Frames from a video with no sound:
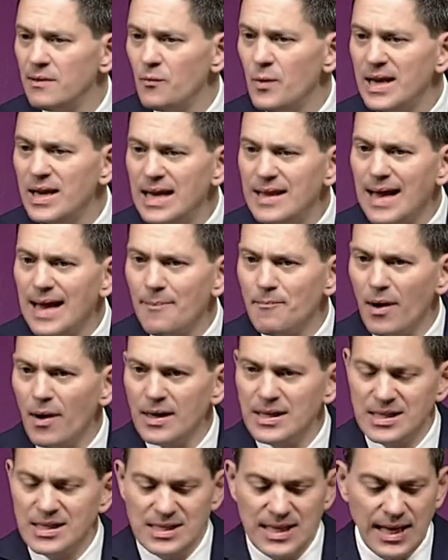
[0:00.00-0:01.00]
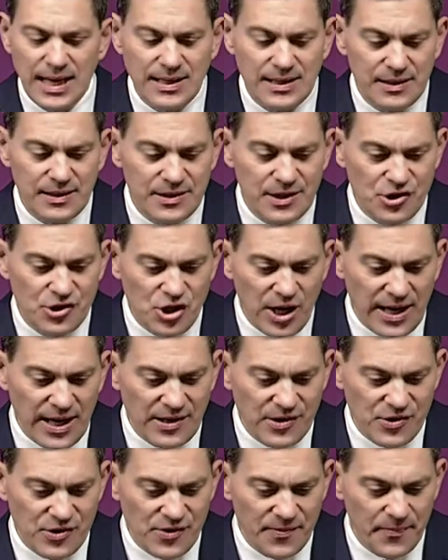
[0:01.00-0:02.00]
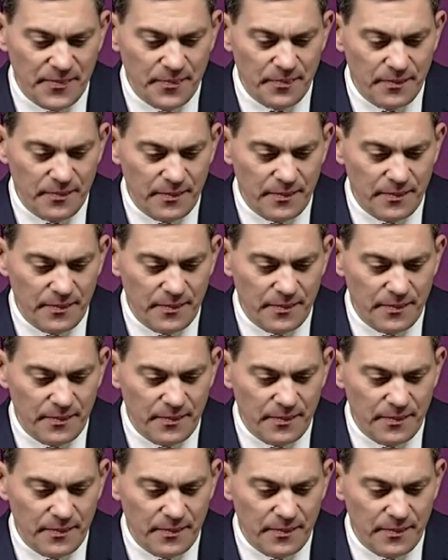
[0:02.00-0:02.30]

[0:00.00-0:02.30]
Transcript: We need that mindset to change